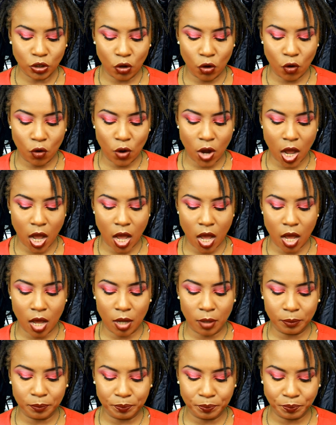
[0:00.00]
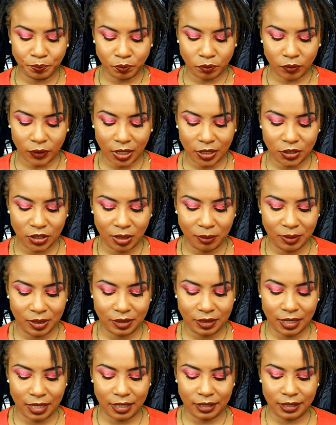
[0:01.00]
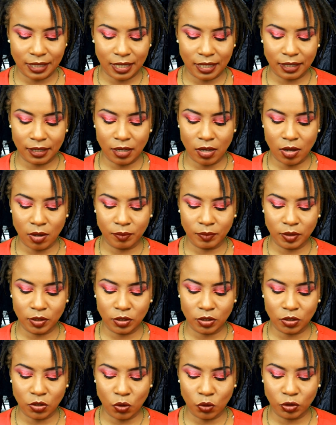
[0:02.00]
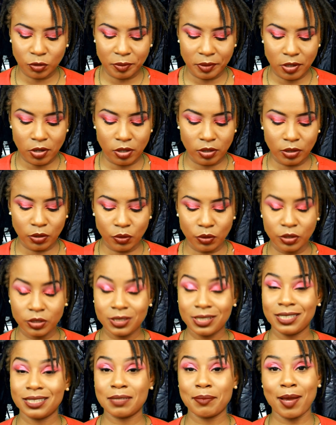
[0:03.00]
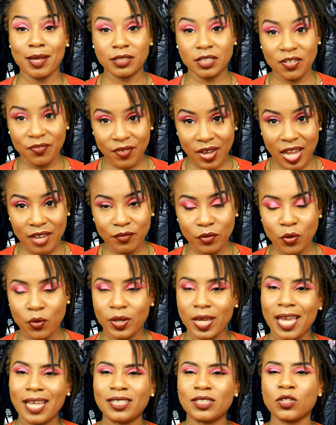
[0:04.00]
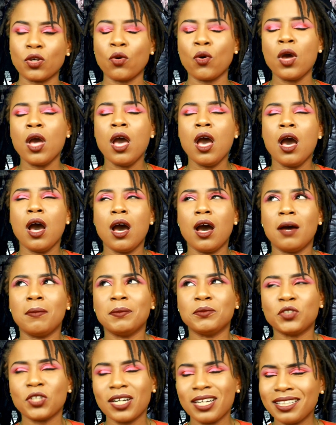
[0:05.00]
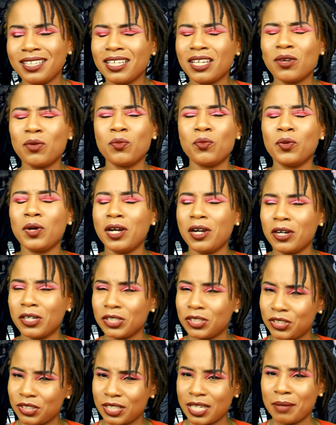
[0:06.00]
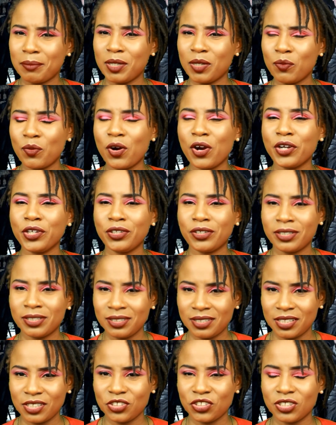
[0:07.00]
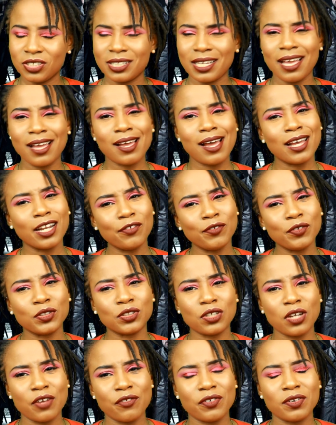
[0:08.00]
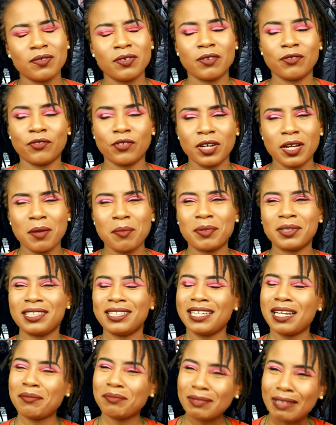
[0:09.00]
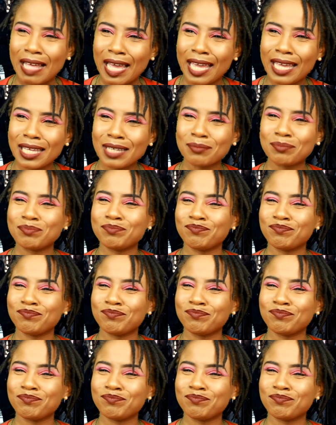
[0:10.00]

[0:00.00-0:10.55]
So um, Jamie said that um, this goes beyond loyalty. It's about survival, okay? So um, I'm trying to think of what are Jamie, what are your intentions? Like, I kind of feel sorry for, for him, but then I'm like,